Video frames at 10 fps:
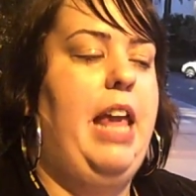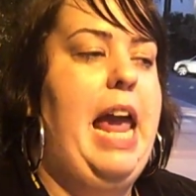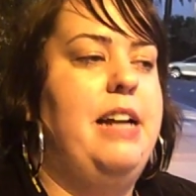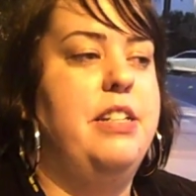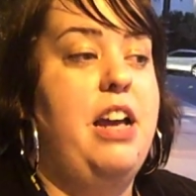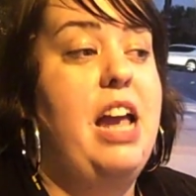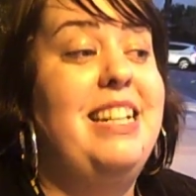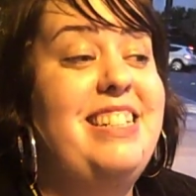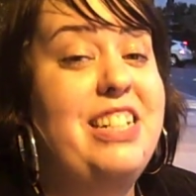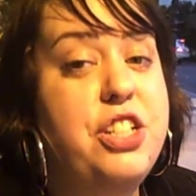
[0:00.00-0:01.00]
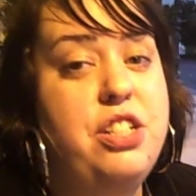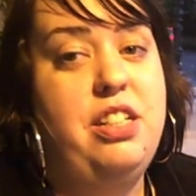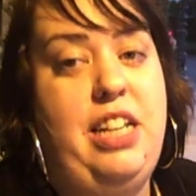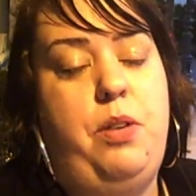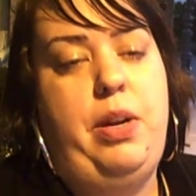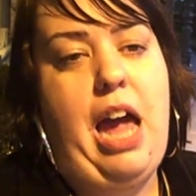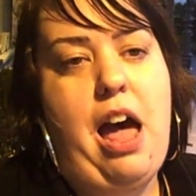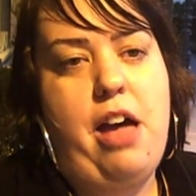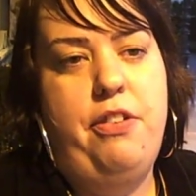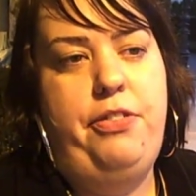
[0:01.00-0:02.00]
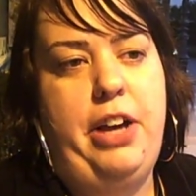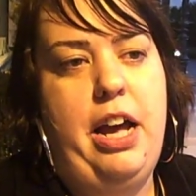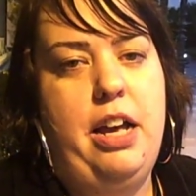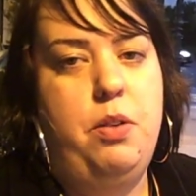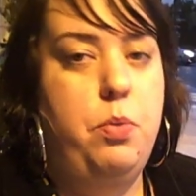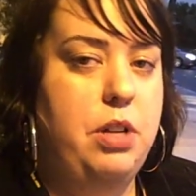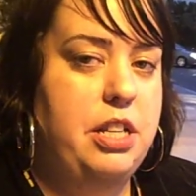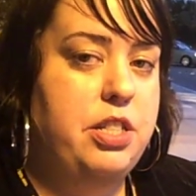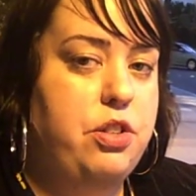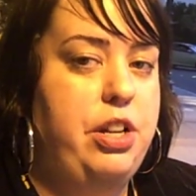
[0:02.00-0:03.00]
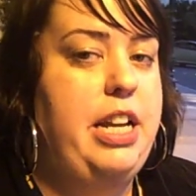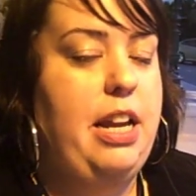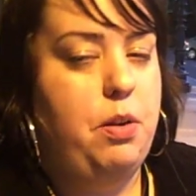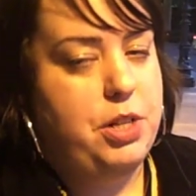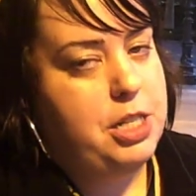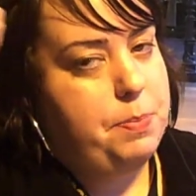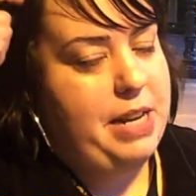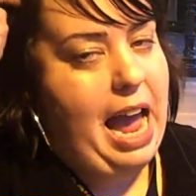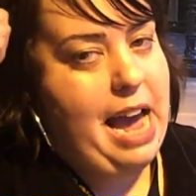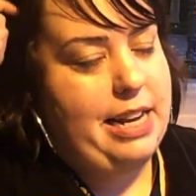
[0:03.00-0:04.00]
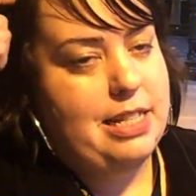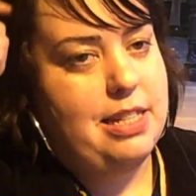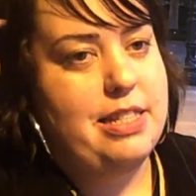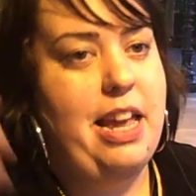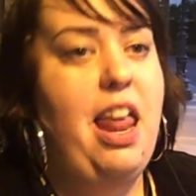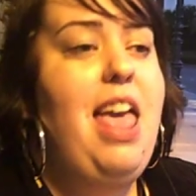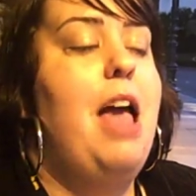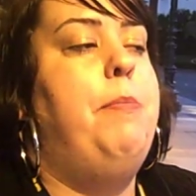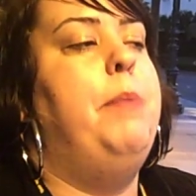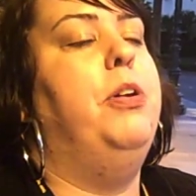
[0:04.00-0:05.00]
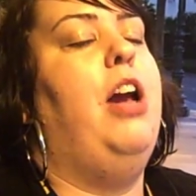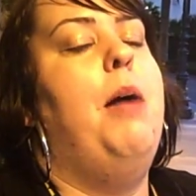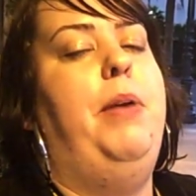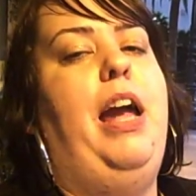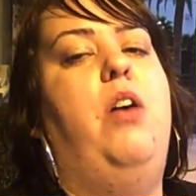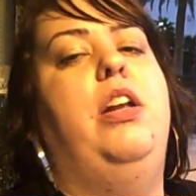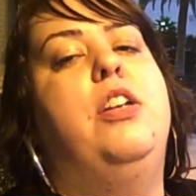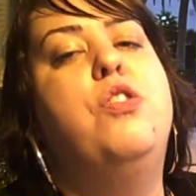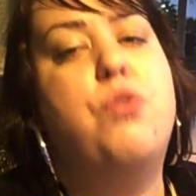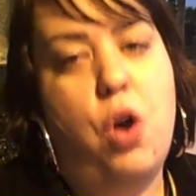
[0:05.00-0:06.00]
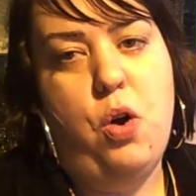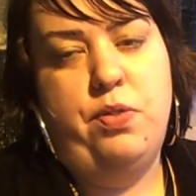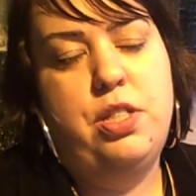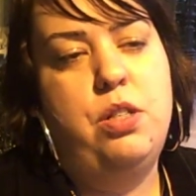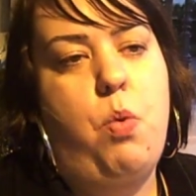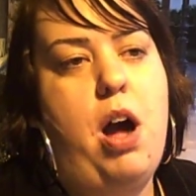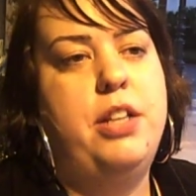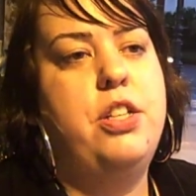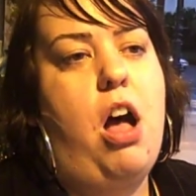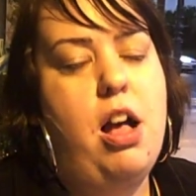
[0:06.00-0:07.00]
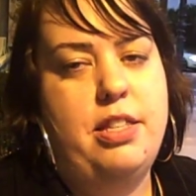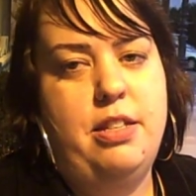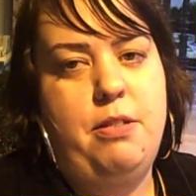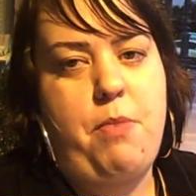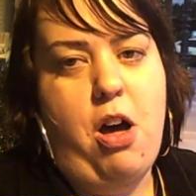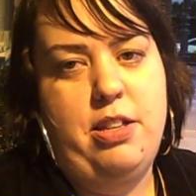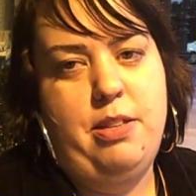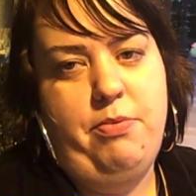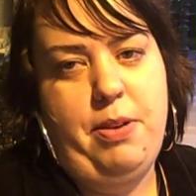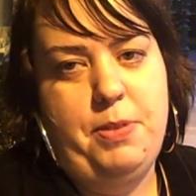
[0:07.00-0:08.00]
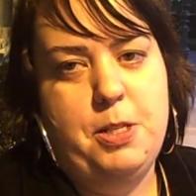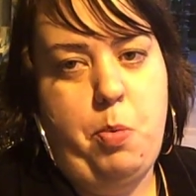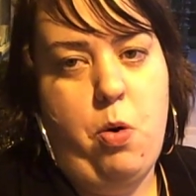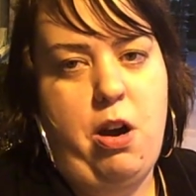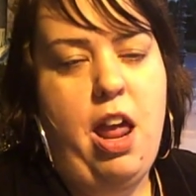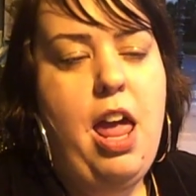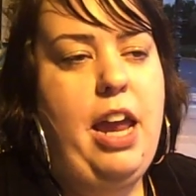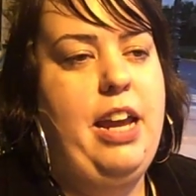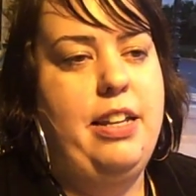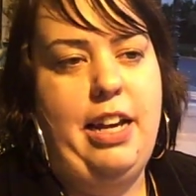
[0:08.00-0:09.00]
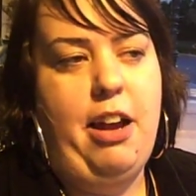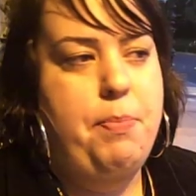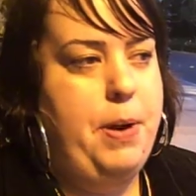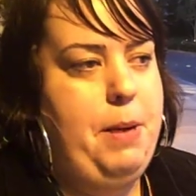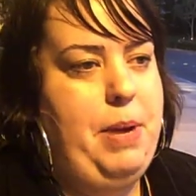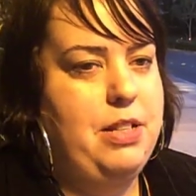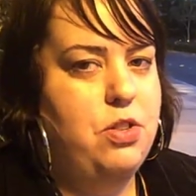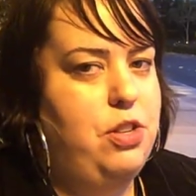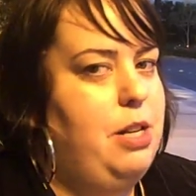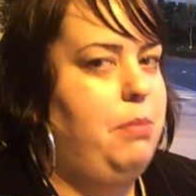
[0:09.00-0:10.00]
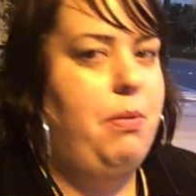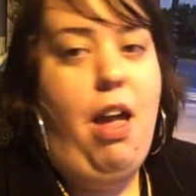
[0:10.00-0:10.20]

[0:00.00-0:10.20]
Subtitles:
And additionally, we have a screening which has been added since then, and people are coming out in droves to watch awesome feminist porn in like a pretty mainstream